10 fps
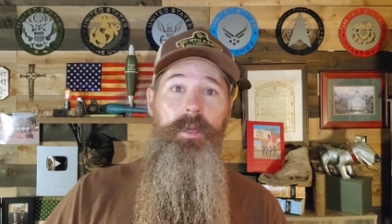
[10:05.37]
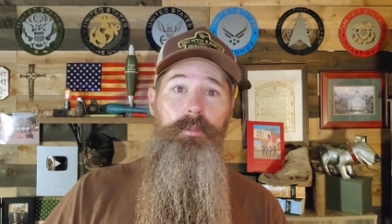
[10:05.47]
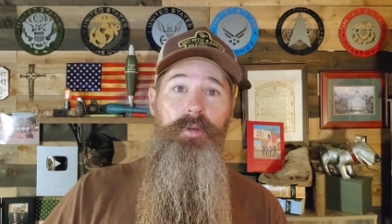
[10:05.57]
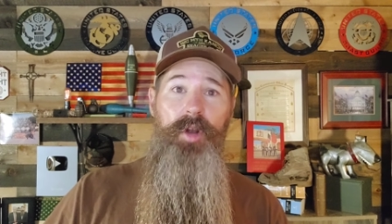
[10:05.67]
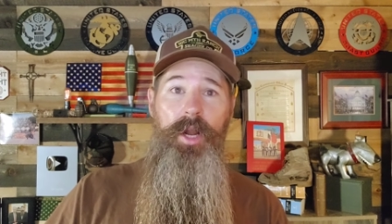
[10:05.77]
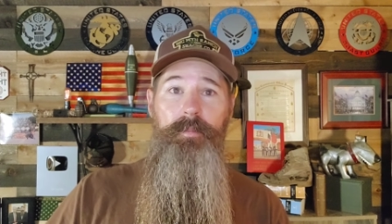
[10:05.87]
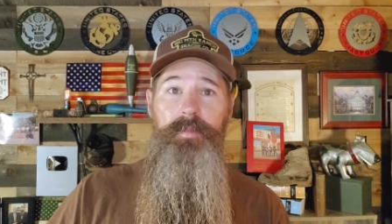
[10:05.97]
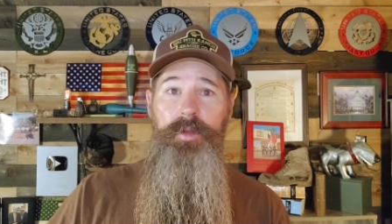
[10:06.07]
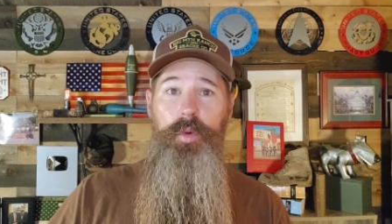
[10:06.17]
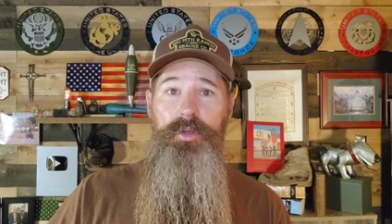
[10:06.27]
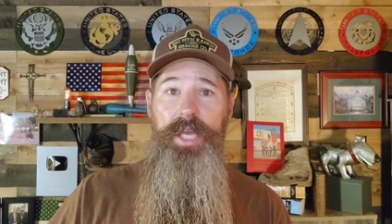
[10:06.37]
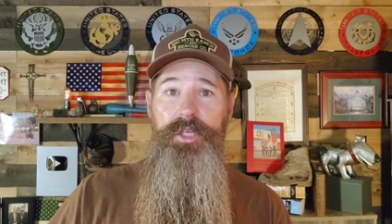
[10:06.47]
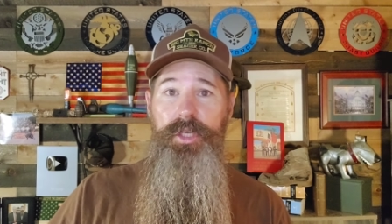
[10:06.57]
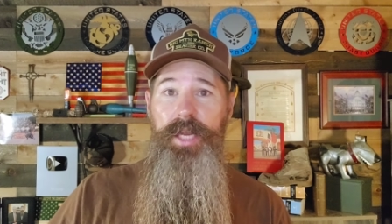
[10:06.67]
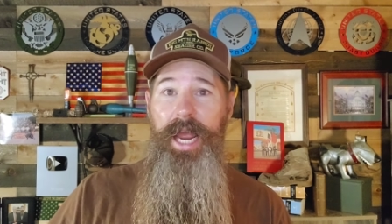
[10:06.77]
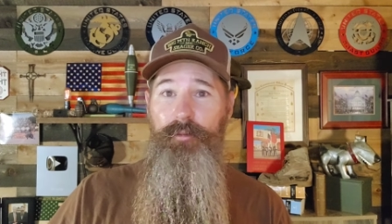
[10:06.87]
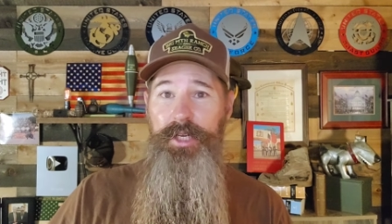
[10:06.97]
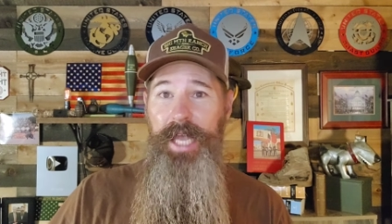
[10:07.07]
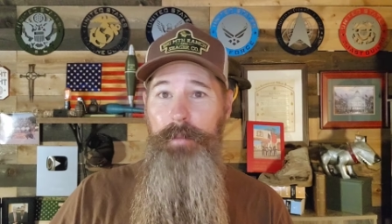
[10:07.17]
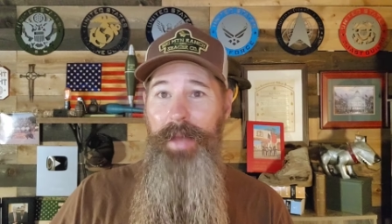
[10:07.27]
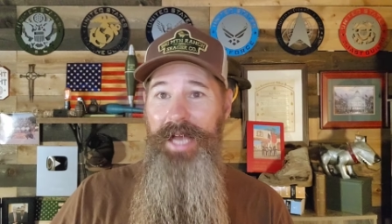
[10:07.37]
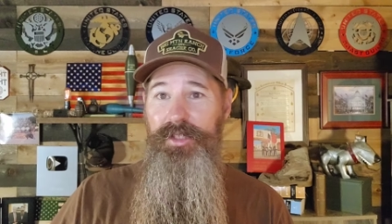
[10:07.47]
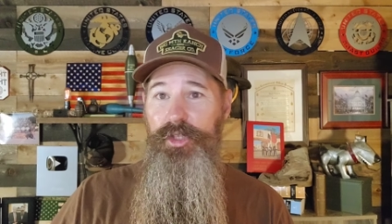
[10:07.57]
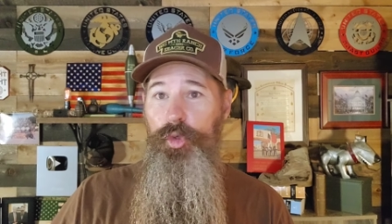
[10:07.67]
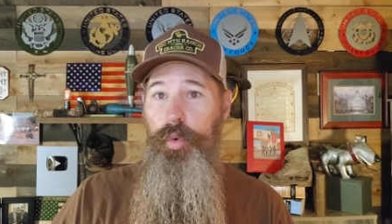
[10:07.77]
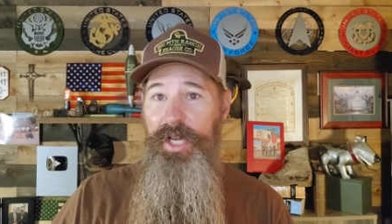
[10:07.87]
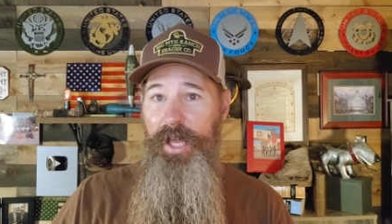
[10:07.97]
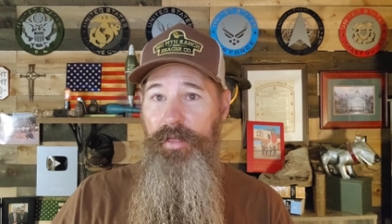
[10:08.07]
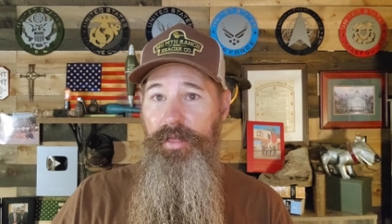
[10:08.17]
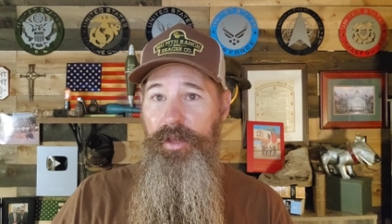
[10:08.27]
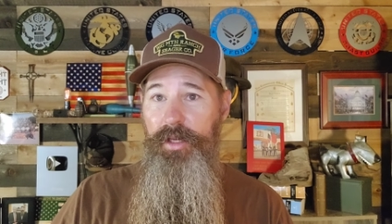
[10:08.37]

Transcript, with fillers: moving on quotation every day past the 20th